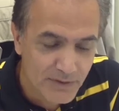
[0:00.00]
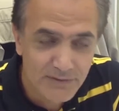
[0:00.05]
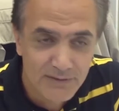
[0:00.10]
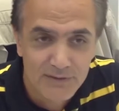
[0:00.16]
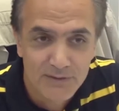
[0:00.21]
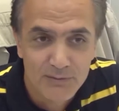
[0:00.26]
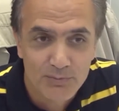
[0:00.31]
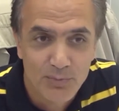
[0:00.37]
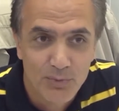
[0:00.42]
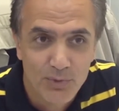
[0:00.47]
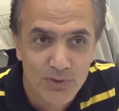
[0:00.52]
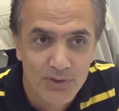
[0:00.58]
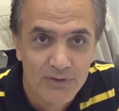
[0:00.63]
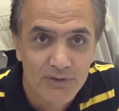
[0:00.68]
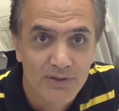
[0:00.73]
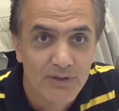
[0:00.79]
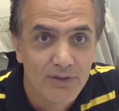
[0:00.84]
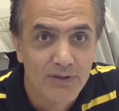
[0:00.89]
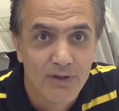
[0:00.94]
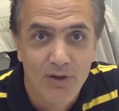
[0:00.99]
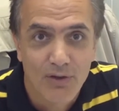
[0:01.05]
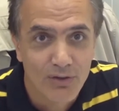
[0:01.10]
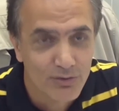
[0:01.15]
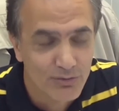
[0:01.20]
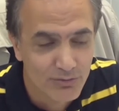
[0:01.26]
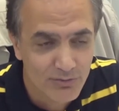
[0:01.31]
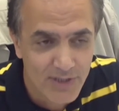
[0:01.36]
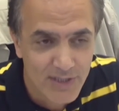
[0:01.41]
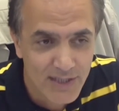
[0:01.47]
Basepoint
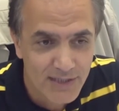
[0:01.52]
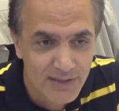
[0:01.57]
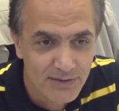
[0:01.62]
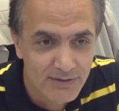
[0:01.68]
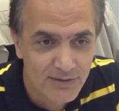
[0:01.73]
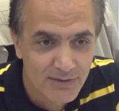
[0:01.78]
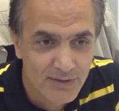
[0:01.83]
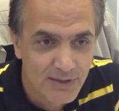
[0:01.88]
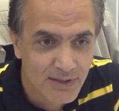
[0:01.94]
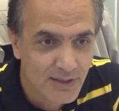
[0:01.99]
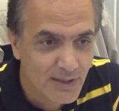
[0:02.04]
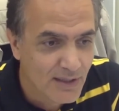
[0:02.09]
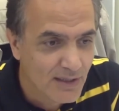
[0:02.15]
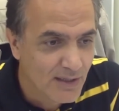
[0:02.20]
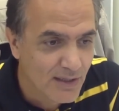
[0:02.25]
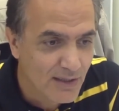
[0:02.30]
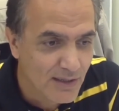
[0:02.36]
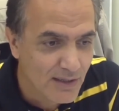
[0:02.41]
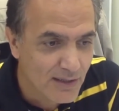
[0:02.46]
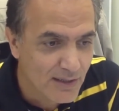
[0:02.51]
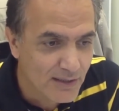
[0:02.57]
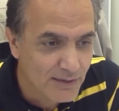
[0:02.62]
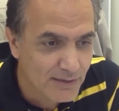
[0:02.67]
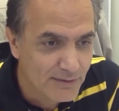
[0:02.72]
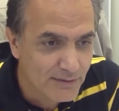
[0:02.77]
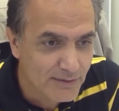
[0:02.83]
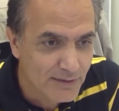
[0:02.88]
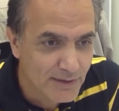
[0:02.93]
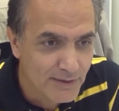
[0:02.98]
are great
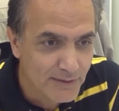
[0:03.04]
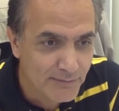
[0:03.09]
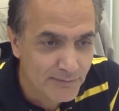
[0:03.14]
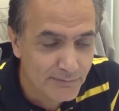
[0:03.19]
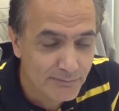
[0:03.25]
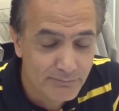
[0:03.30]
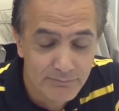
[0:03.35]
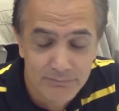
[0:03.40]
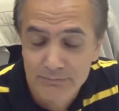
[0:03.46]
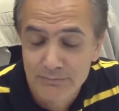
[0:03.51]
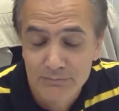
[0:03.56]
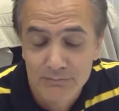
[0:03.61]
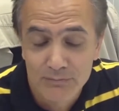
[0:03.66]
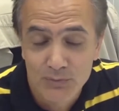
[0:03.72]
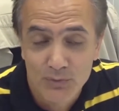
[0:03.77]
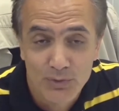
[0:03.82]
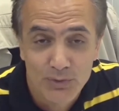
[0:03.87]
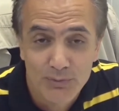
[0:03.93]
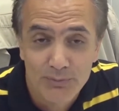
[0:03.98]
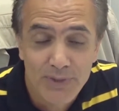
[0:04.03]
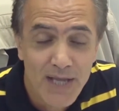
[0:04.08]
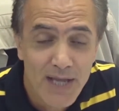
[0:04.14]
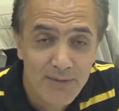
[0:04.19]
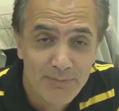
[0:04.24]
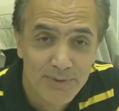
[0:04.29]
and couldn't be